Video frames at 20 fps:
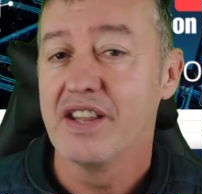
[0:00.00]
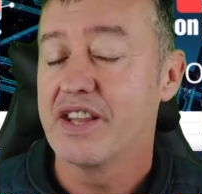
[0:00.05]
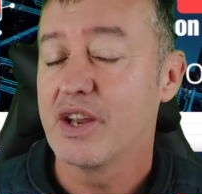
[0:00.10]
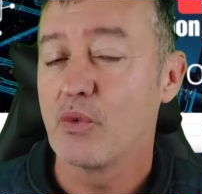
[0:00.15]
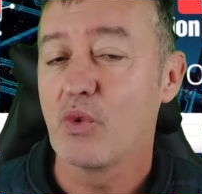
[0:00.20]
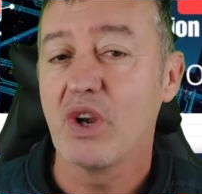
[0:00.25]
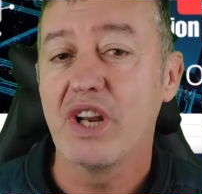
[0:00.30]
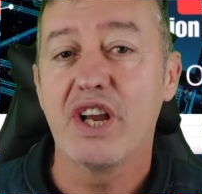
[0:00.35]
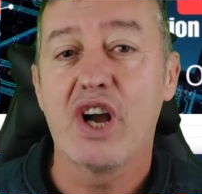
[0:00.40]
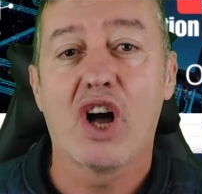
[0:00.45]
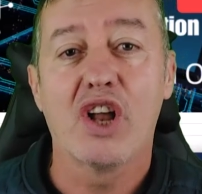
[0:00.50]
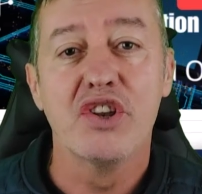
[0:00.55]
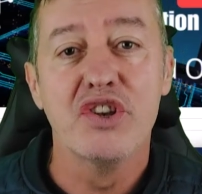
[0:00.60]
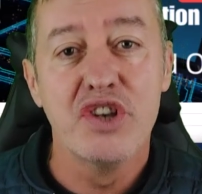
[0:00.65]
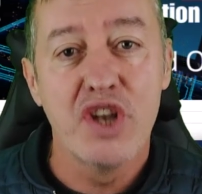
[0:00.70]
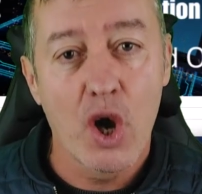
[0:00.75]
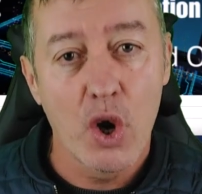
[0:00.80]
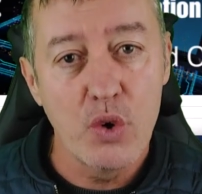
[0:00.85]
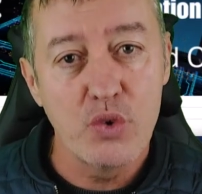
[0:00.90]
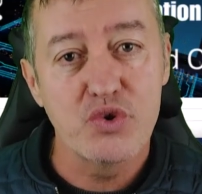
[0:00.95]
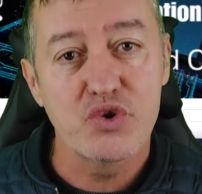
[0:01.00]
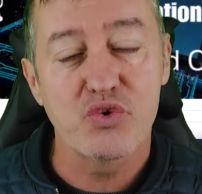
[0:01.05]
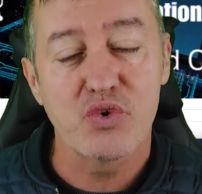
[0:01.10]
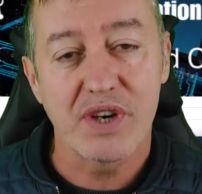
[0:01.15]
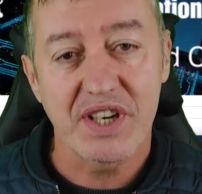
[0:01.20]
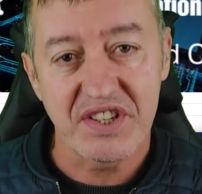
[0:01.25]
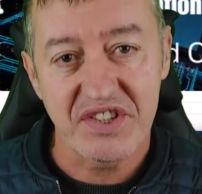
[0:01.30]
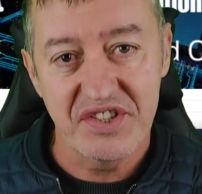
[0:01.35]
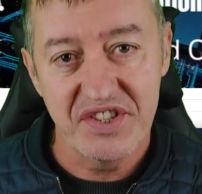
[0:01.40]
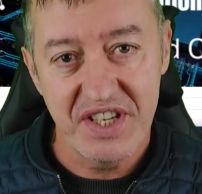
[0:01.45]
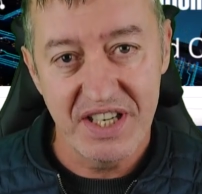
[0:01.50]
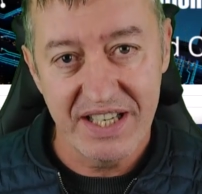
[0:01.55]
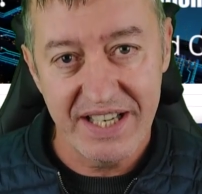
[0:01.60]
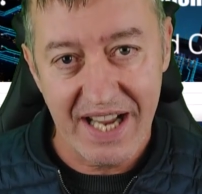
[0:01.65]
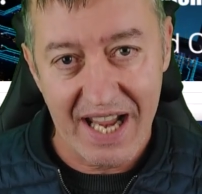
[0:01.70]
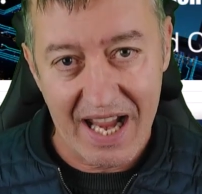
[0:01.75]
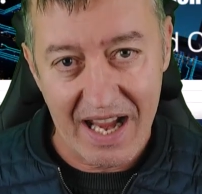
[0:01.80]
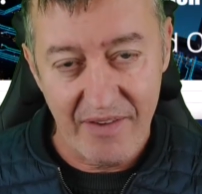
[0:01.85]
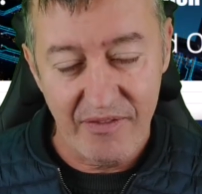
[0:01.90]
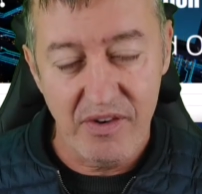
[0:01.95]
There really are no tricks.
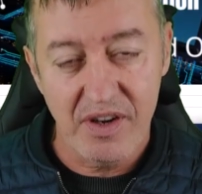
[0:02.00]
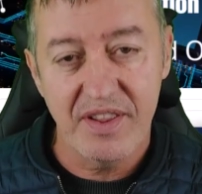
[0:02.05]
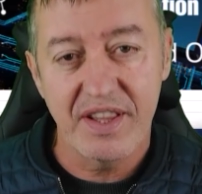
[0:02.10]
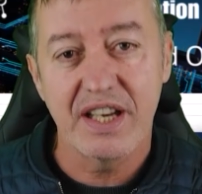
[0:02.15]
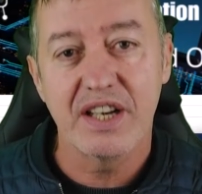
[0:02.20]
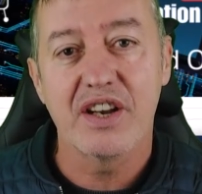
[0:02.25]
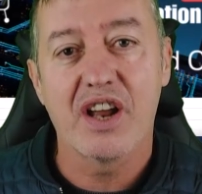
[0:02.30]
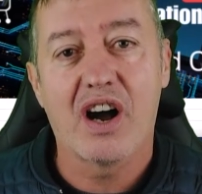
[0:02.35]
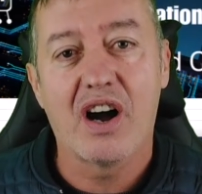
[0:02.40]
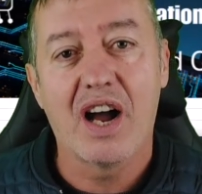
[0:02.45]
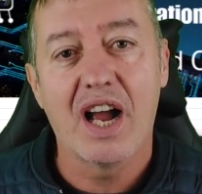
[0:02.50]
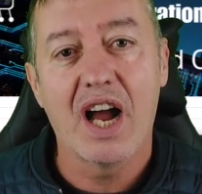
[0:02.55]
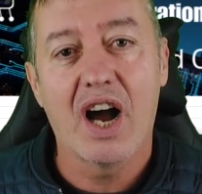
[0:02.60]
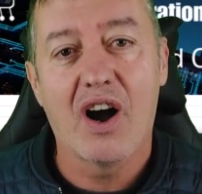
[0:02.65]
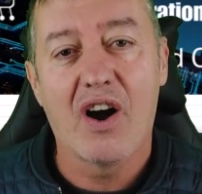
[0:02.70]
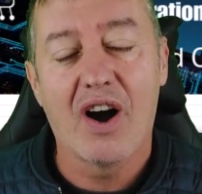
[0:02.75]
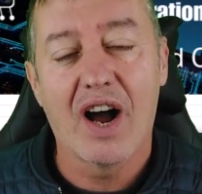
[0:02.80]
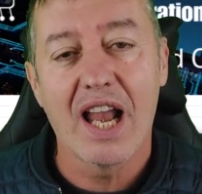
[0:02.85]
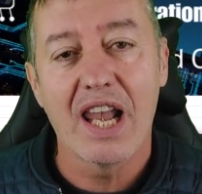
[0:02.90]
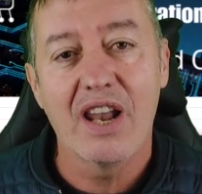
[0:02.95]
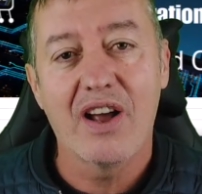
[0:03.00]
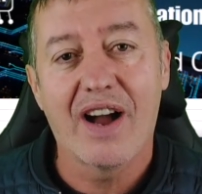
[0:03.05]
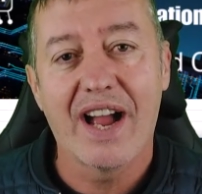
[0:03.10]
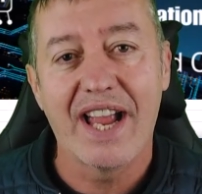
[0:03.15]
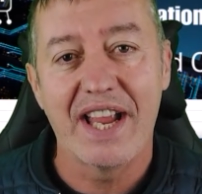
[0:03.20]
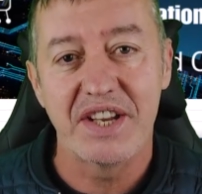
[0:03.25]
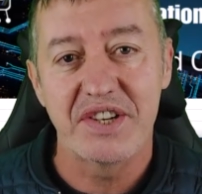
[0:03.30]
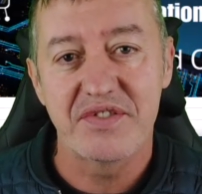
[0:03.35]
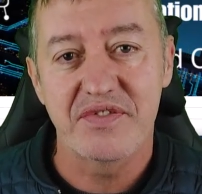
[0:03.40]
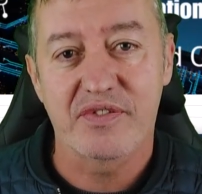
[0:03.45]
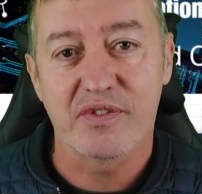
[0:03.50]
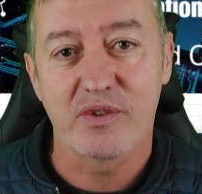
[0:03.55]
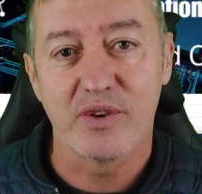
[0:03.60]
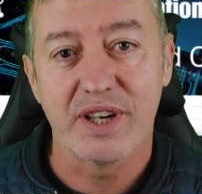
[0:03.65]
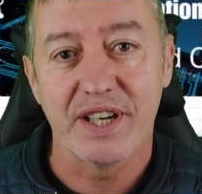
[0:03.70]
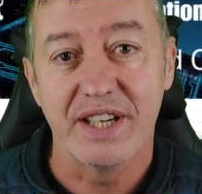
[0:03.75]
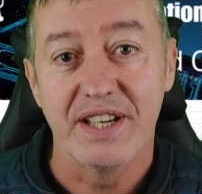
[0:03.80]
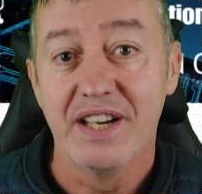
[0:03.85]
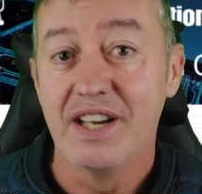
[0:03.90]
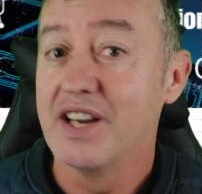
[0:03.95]
Nearly everything that I highlight is
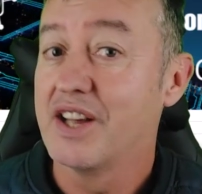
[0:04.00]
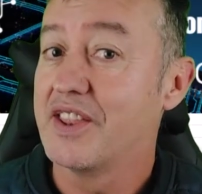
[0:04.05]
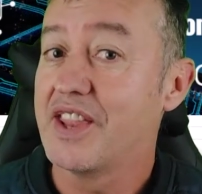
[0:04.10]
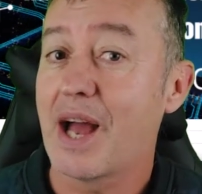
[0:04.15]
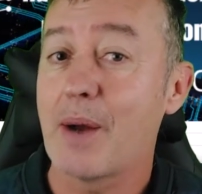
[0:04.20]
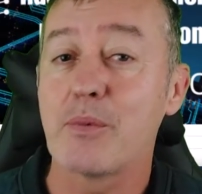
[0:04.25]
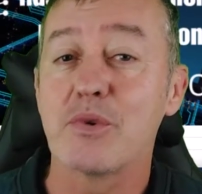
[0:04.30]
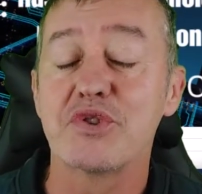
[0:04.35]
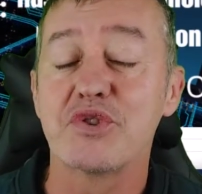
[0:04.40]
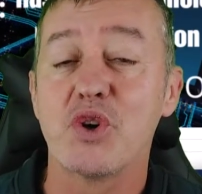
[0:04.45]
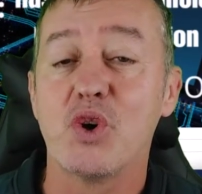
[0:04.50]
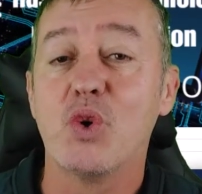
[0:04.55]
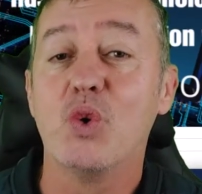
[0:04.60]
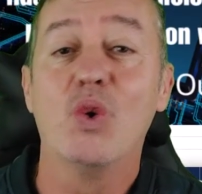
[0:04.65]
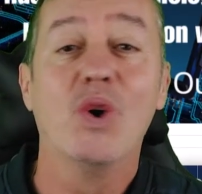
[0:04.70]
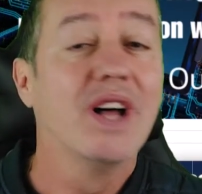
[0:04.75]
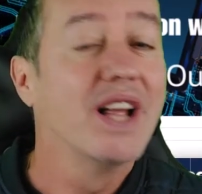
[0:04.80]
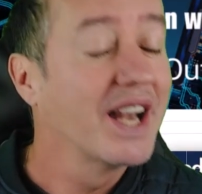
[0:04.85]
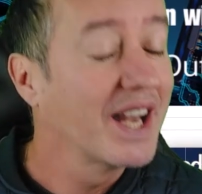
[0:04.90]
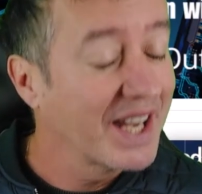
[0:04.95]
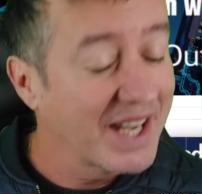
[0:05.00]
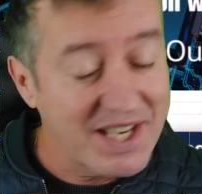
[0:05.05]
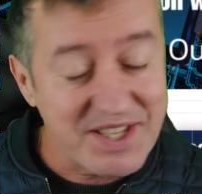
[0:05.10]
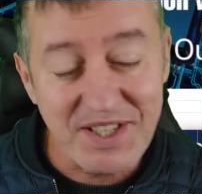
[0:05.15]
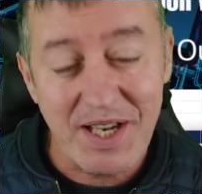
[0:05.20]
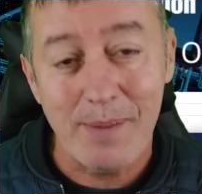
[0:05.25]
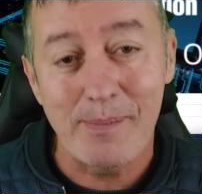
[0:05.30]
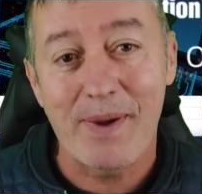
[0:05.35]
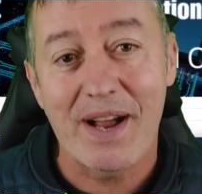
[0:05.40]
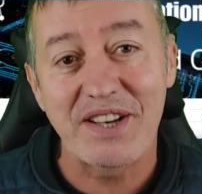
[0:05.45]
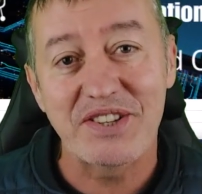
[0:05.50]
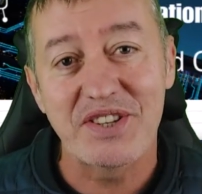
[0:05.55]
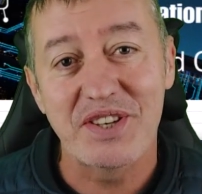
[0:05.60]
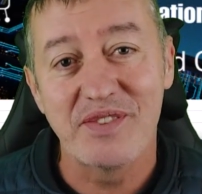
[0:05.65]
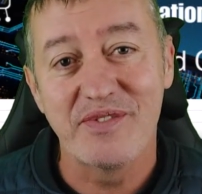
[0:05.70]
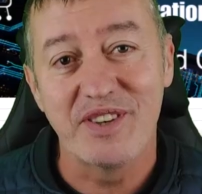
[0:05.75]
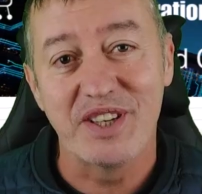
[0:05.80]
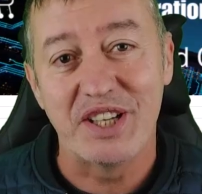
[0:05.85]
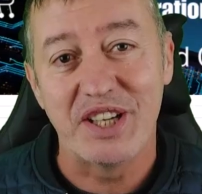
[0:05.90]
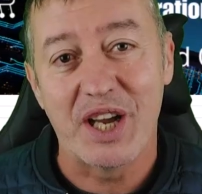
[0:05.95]
free. That was all. Let's get back to
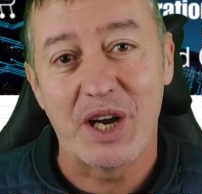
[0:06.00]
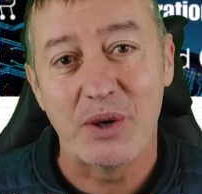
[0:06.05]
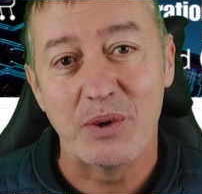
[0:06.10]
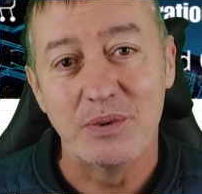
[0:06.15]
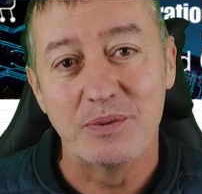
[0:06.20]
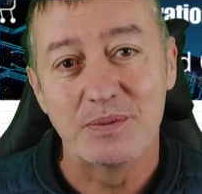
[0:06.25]
the video.